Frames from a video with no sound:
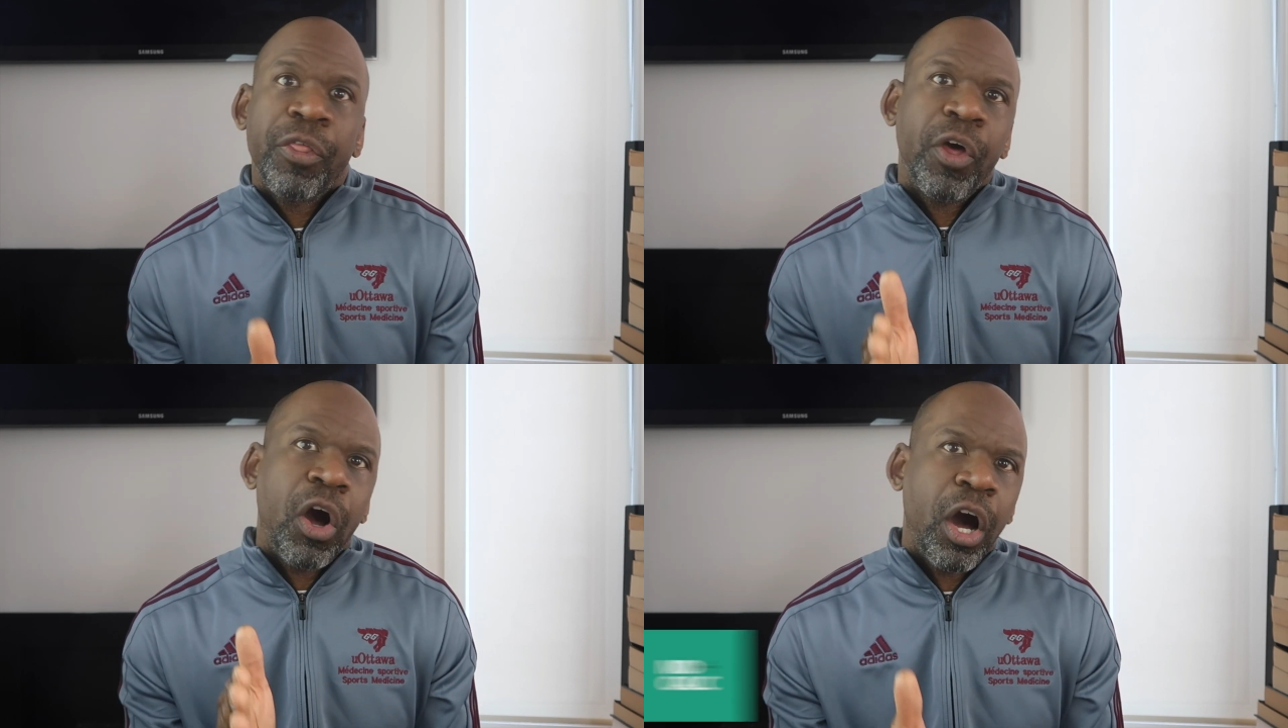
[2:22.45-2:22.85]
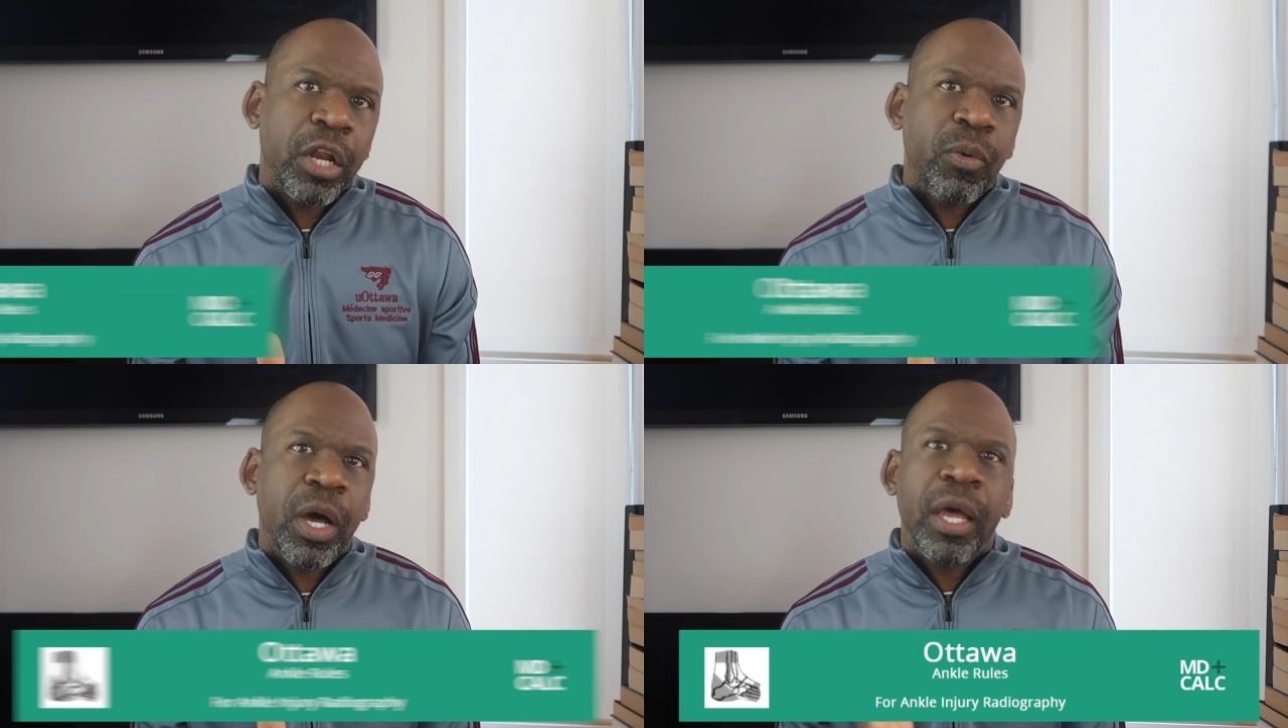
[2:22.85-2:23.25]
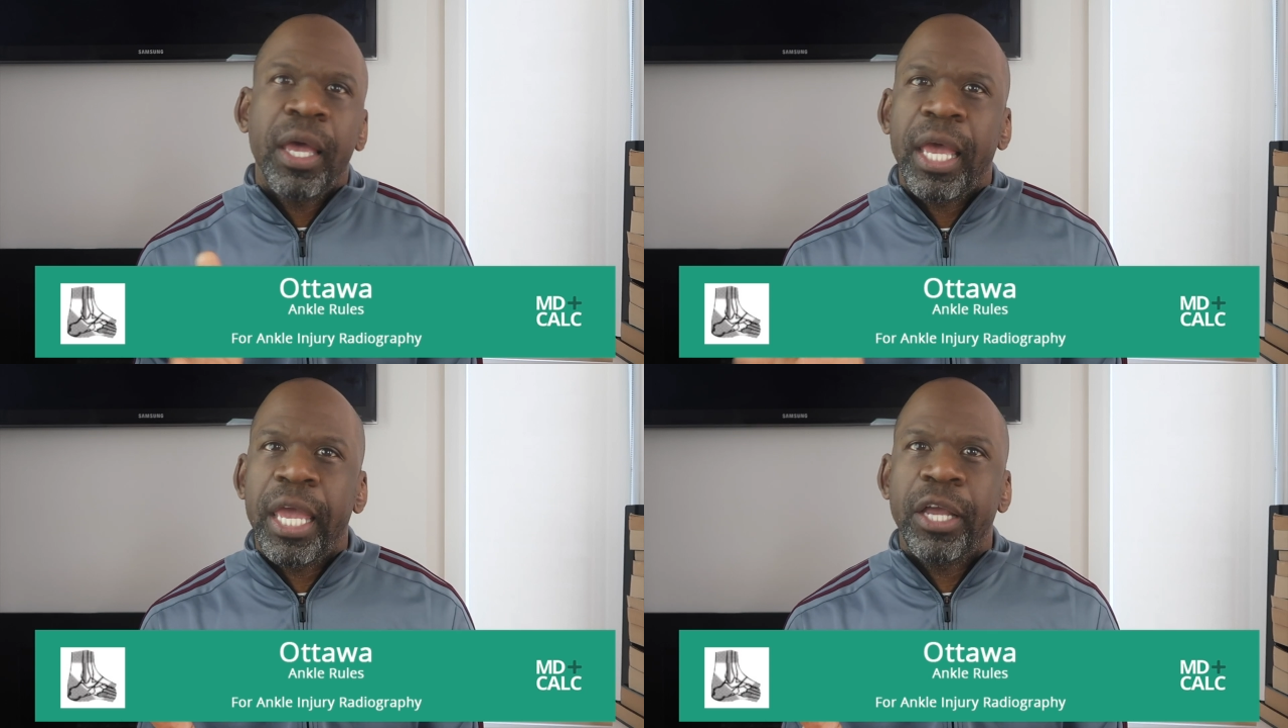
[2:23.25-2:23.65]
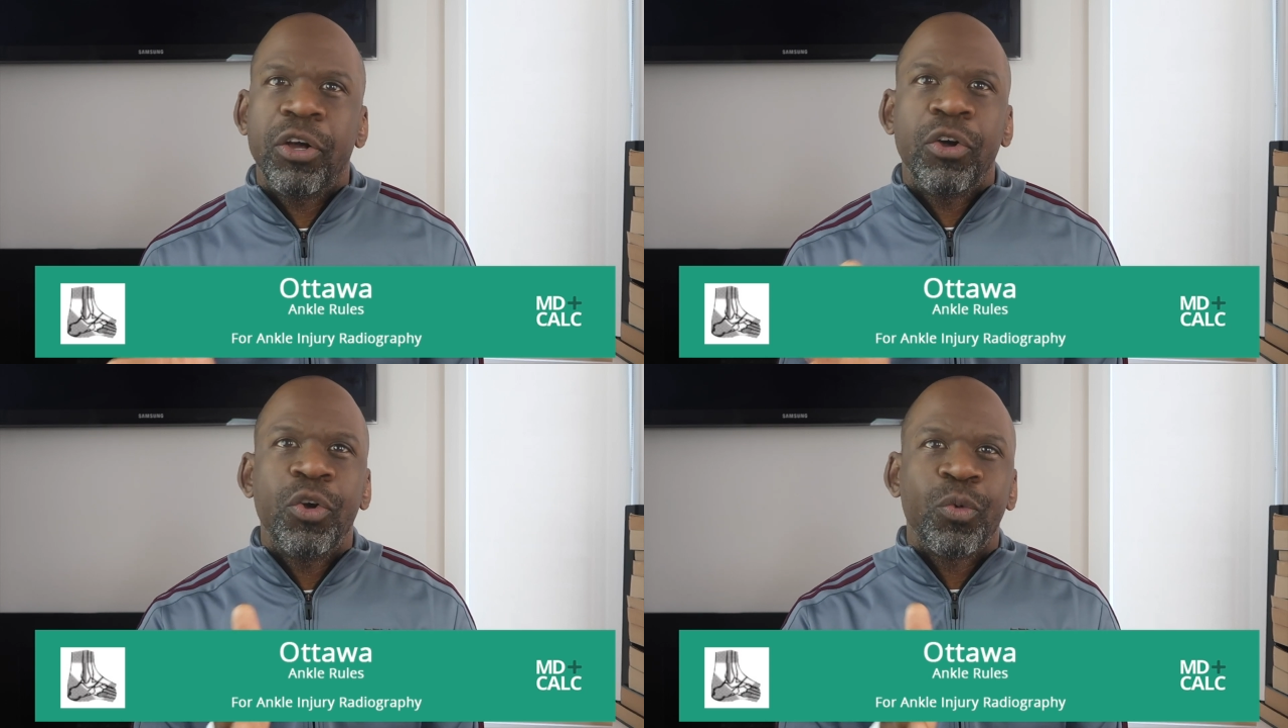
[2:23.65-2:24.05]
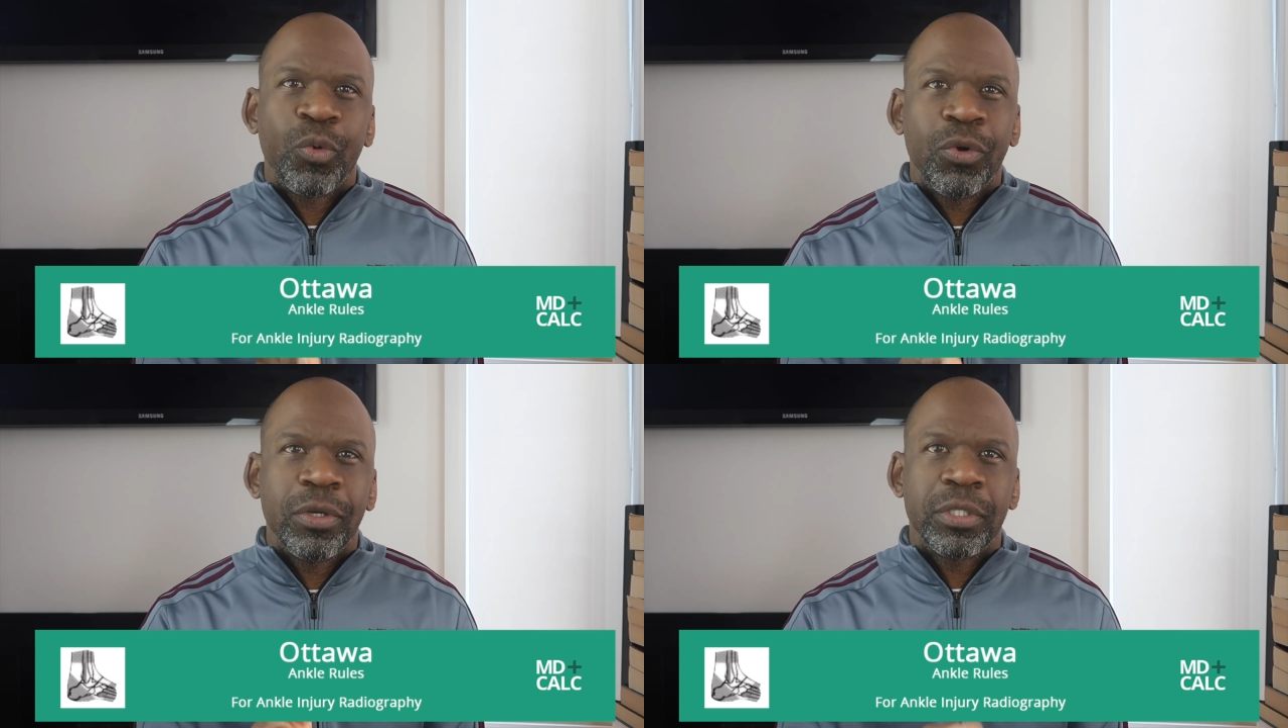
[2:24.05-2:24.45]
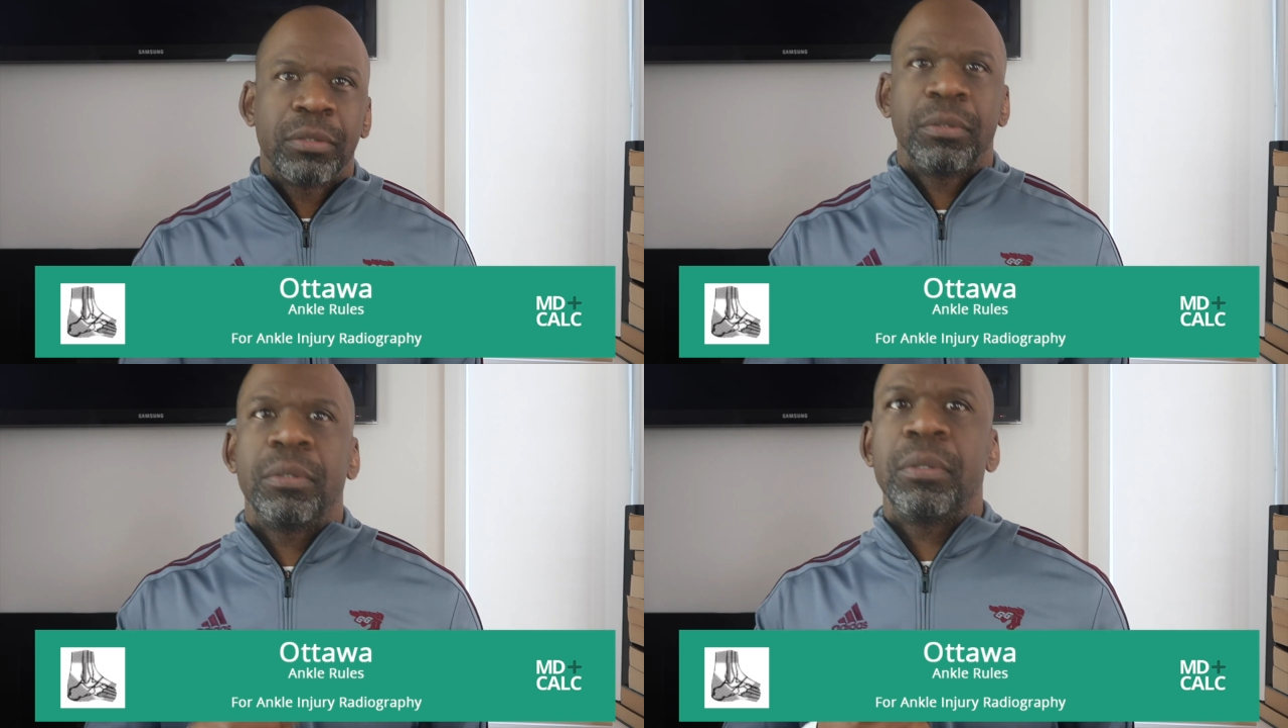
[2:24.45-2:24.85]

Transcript: the Ottawa ankle rules.